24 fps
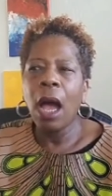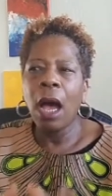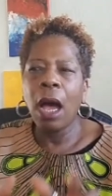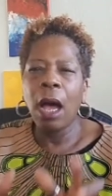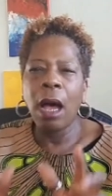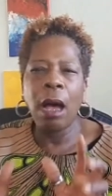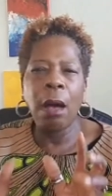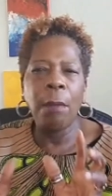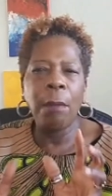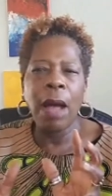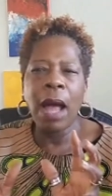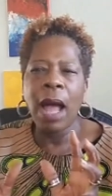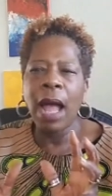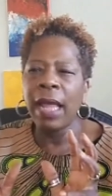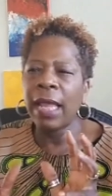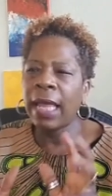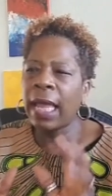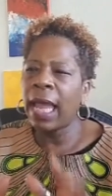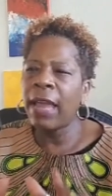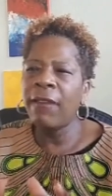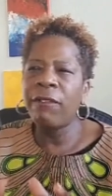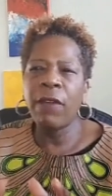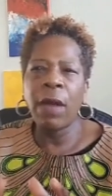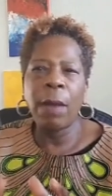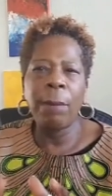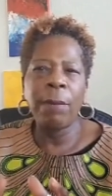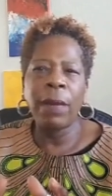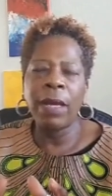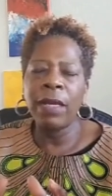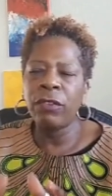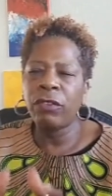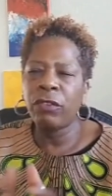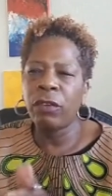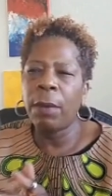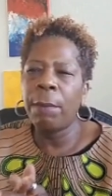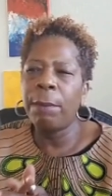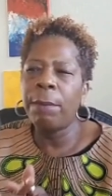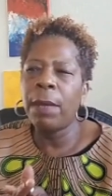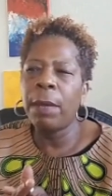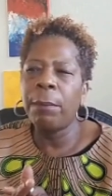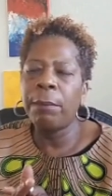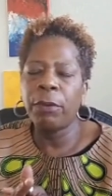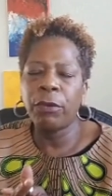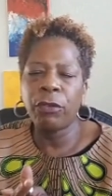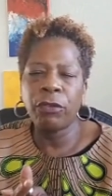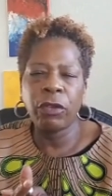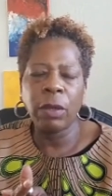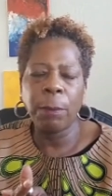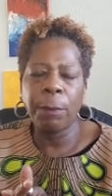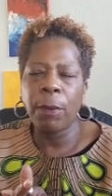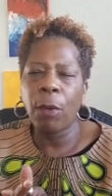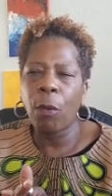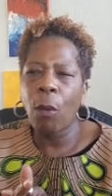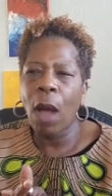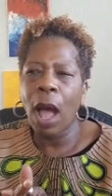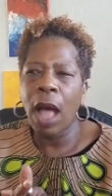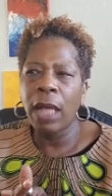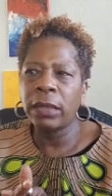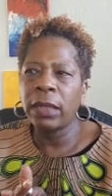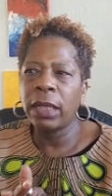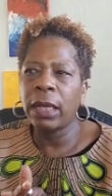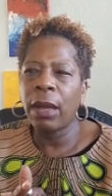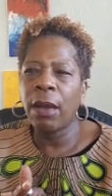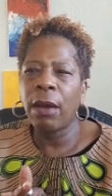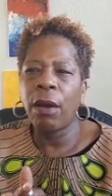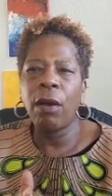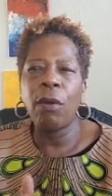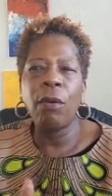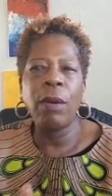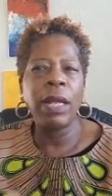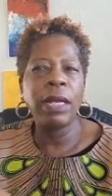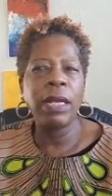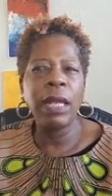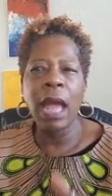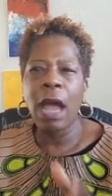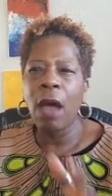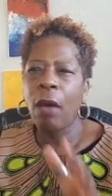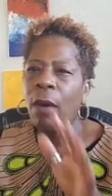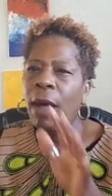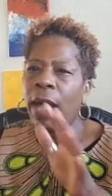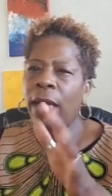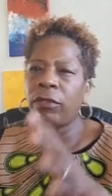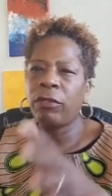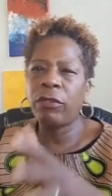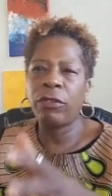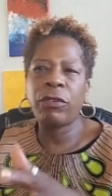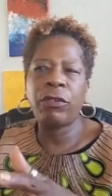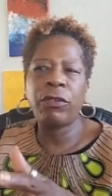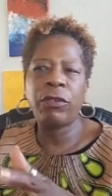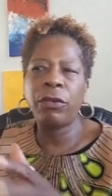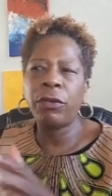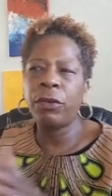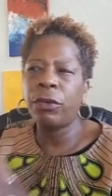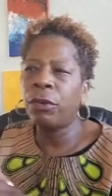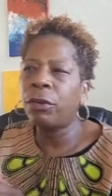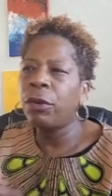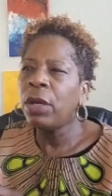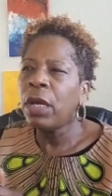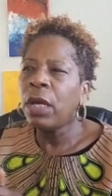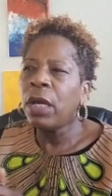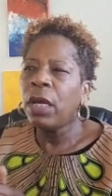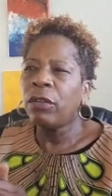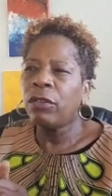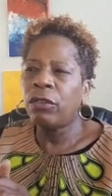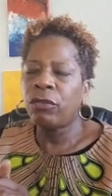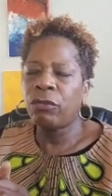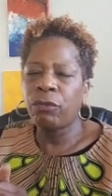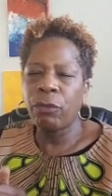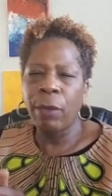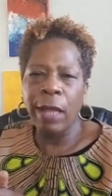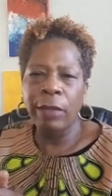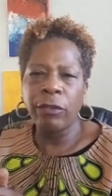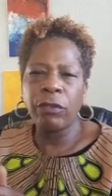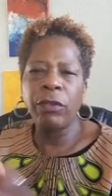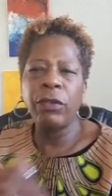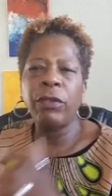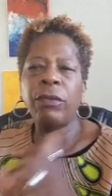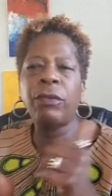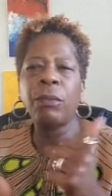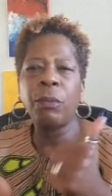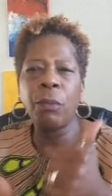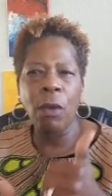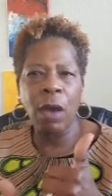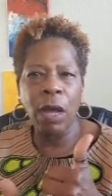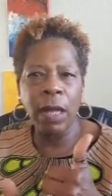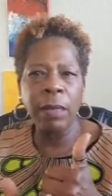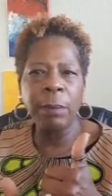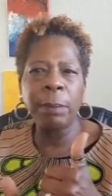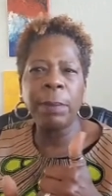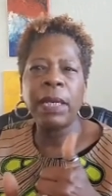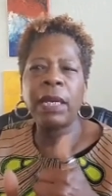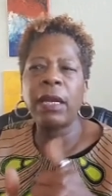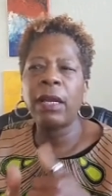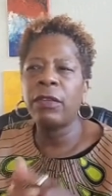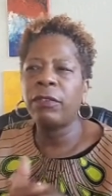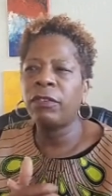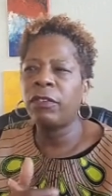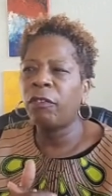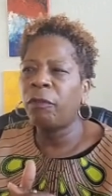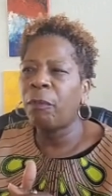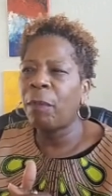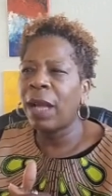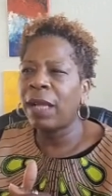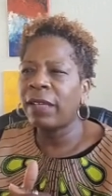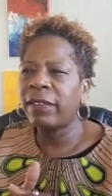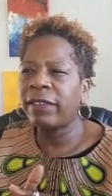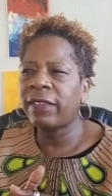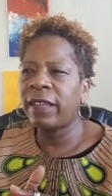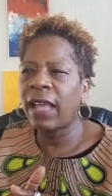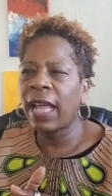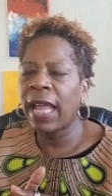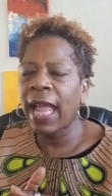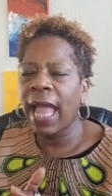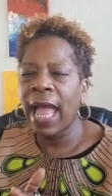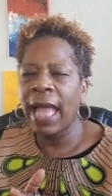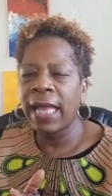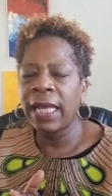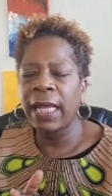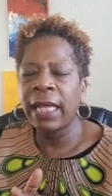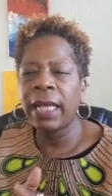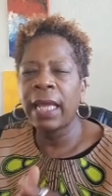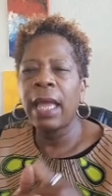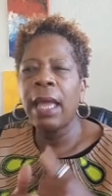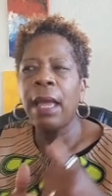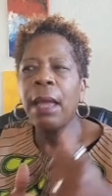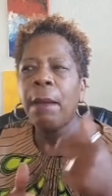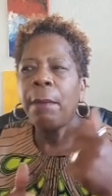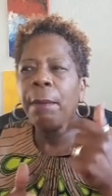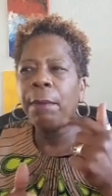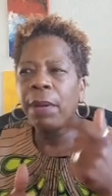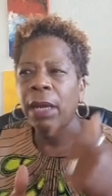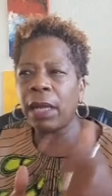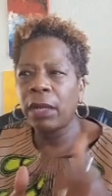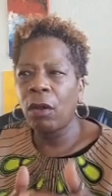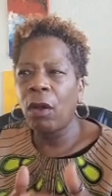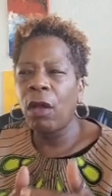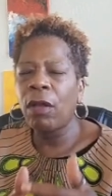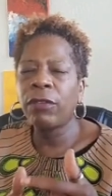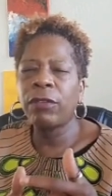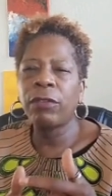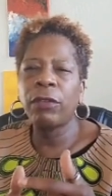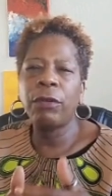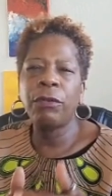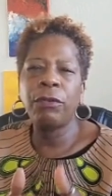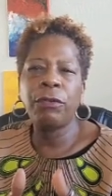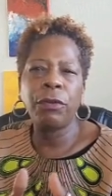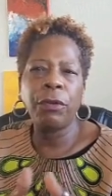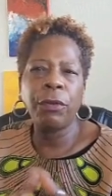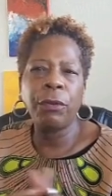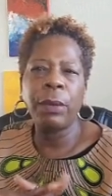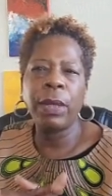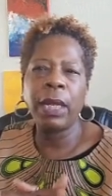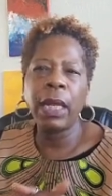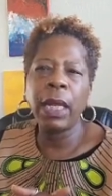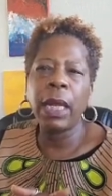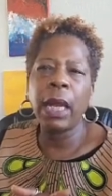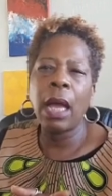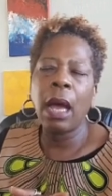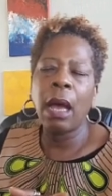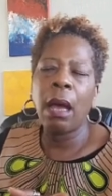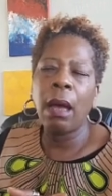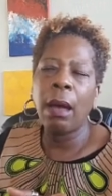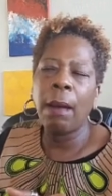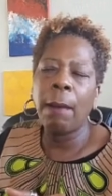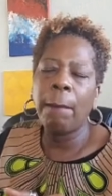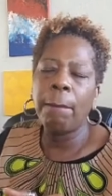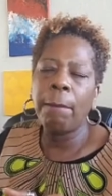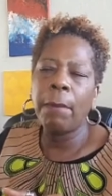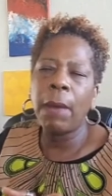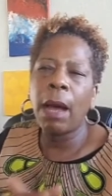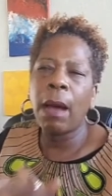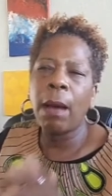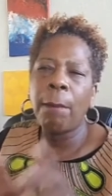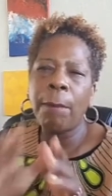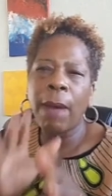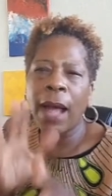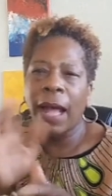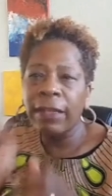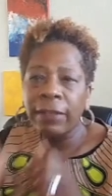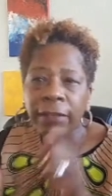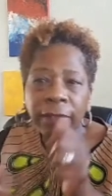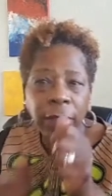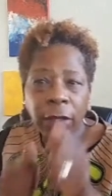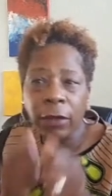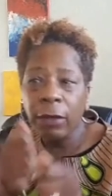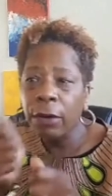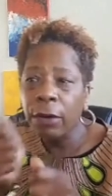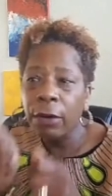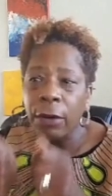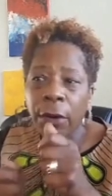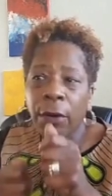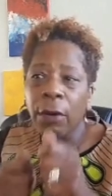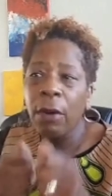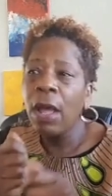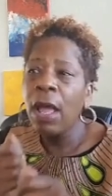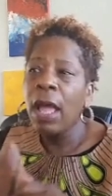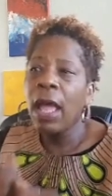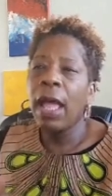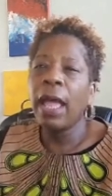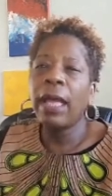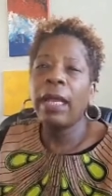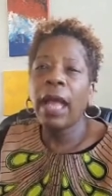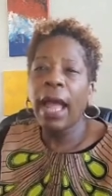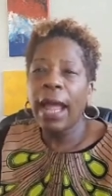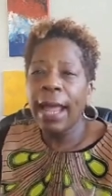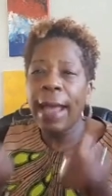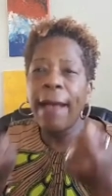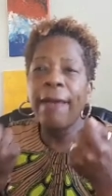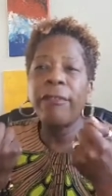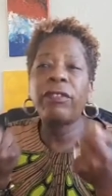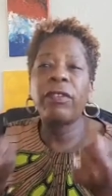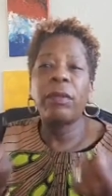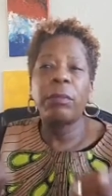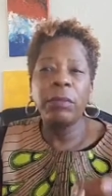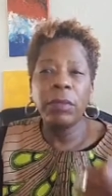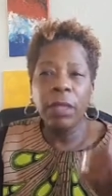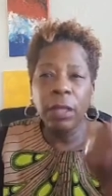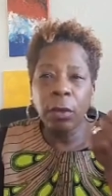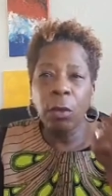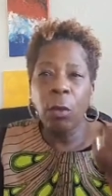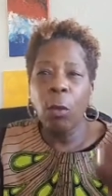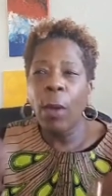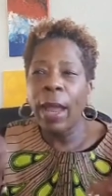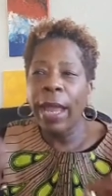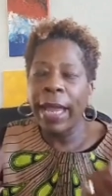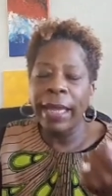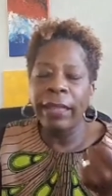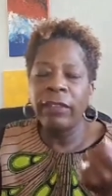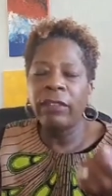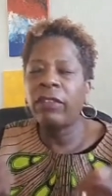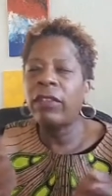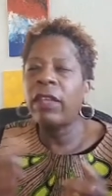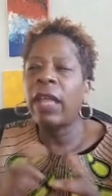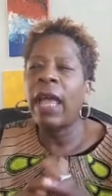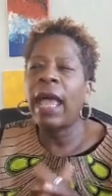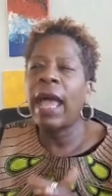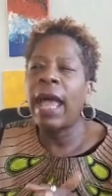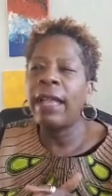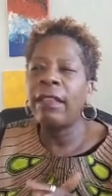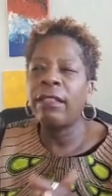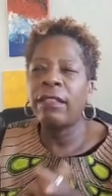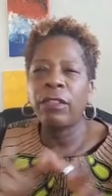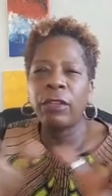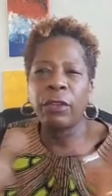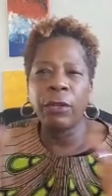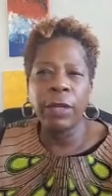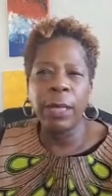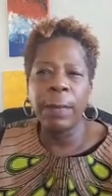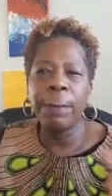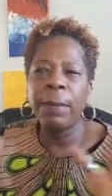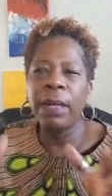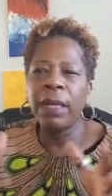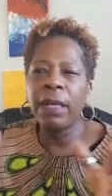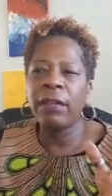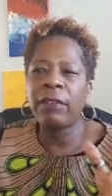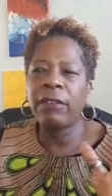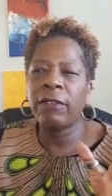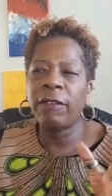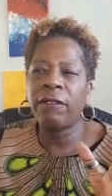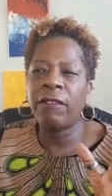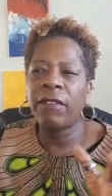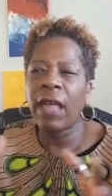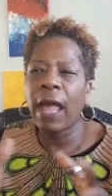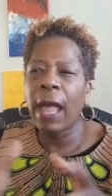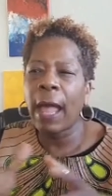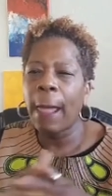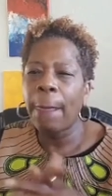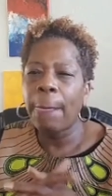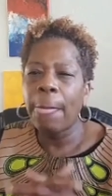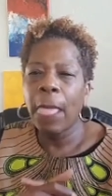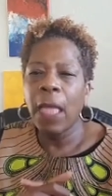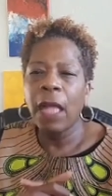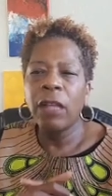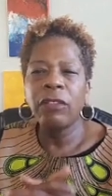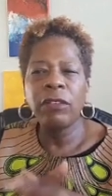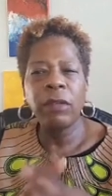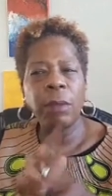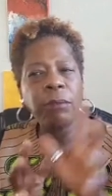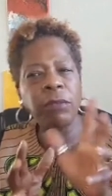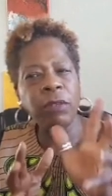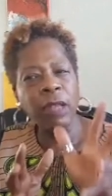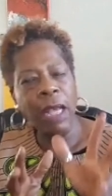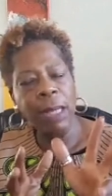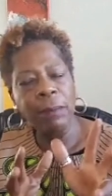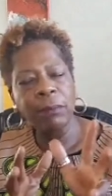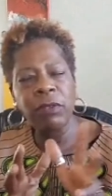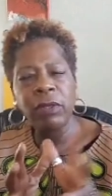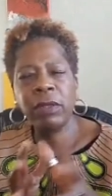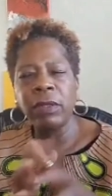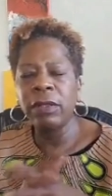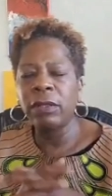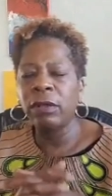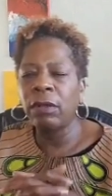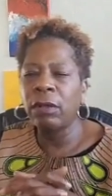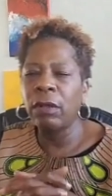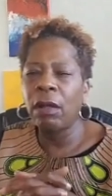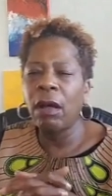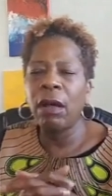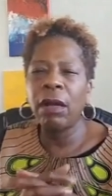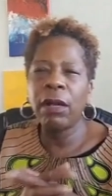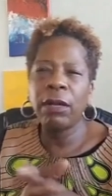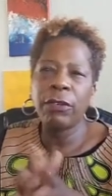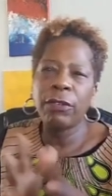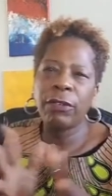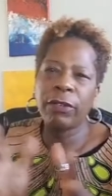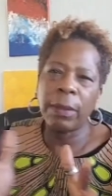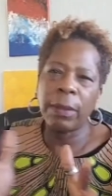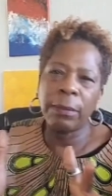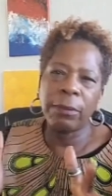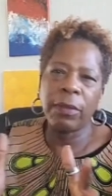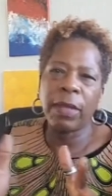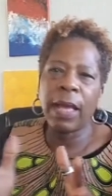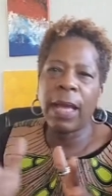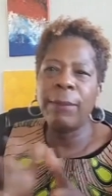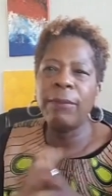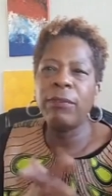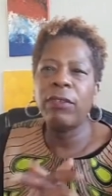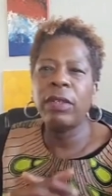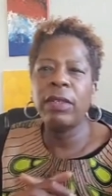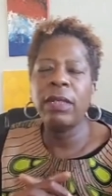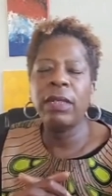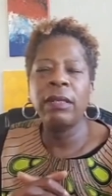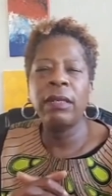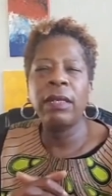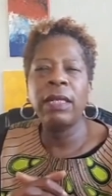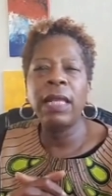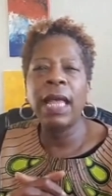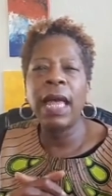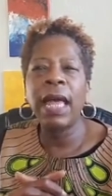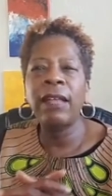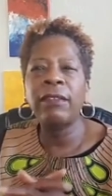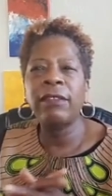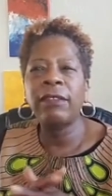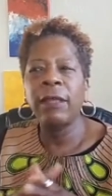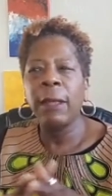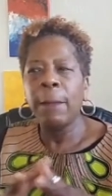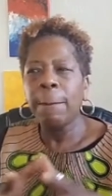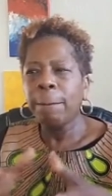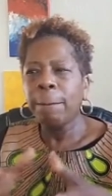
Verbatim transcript: Um, I gave up my gym membership a while ago, and now I just do stretches, one because of my sciatic, but also doing um, a bicycle, and I have some little weights, and thirty minutes of that, sometimes a little longer, sometimes a little less.